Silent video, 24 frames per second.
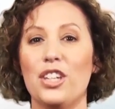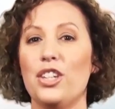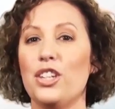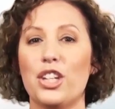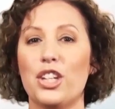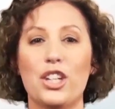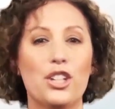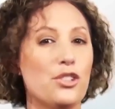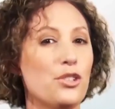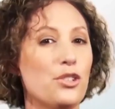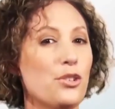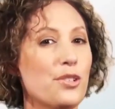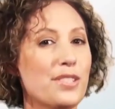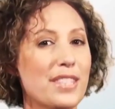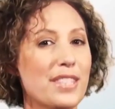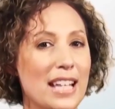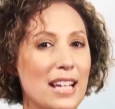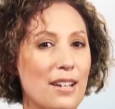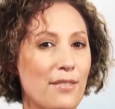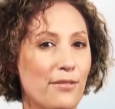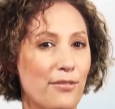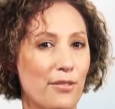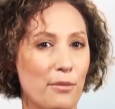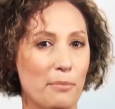You can use
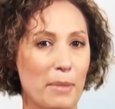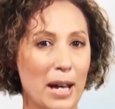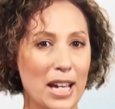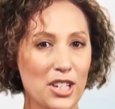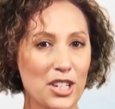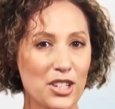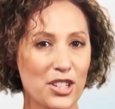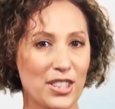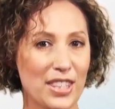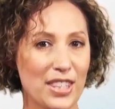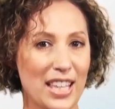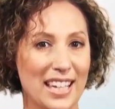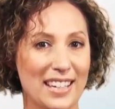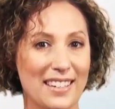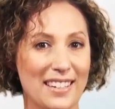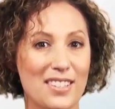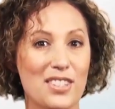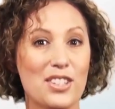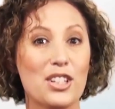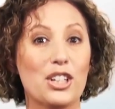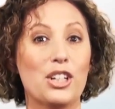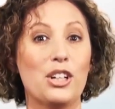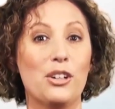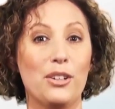that information then
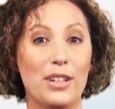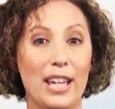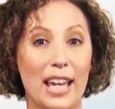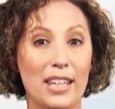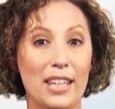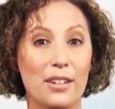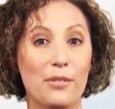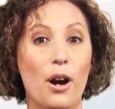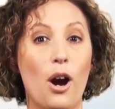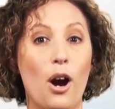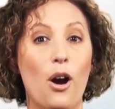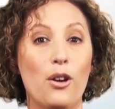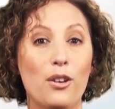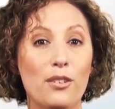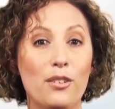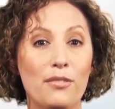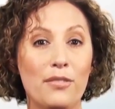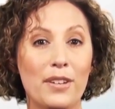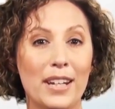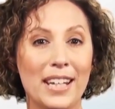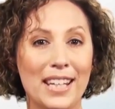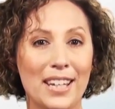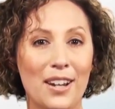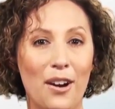to create your own
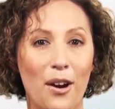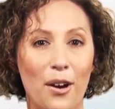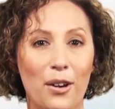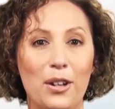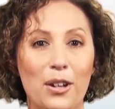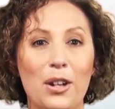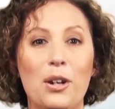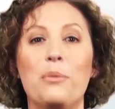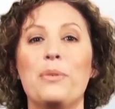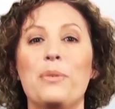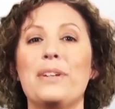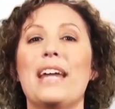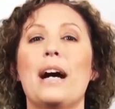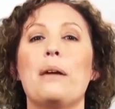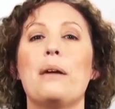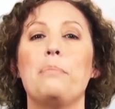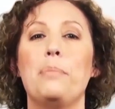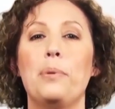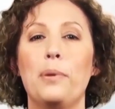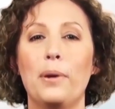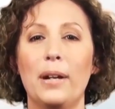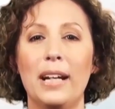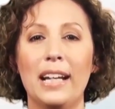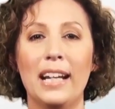video with our
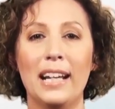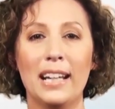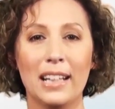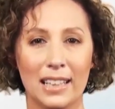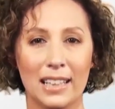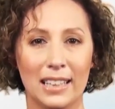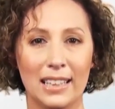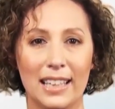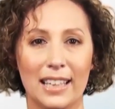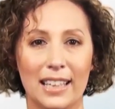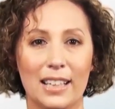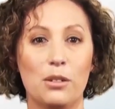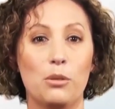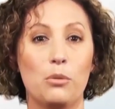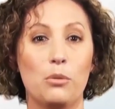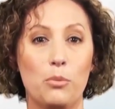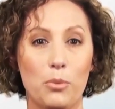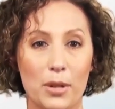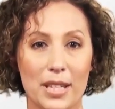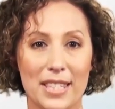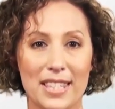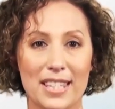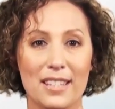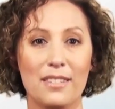point-and-click
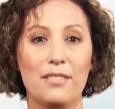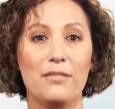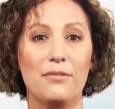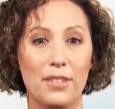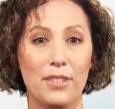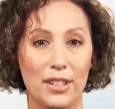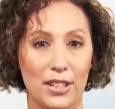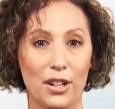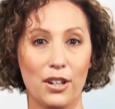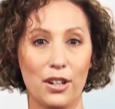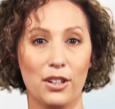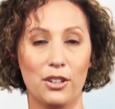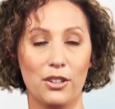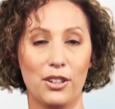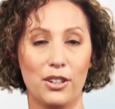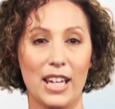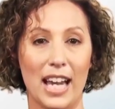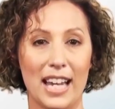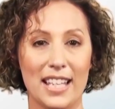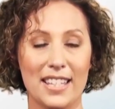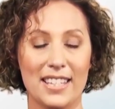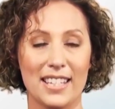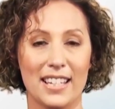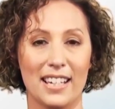wizard video
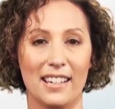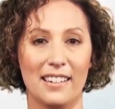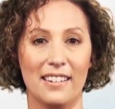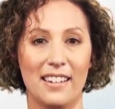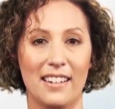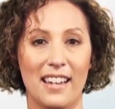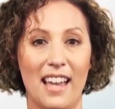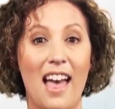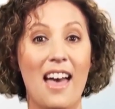creator.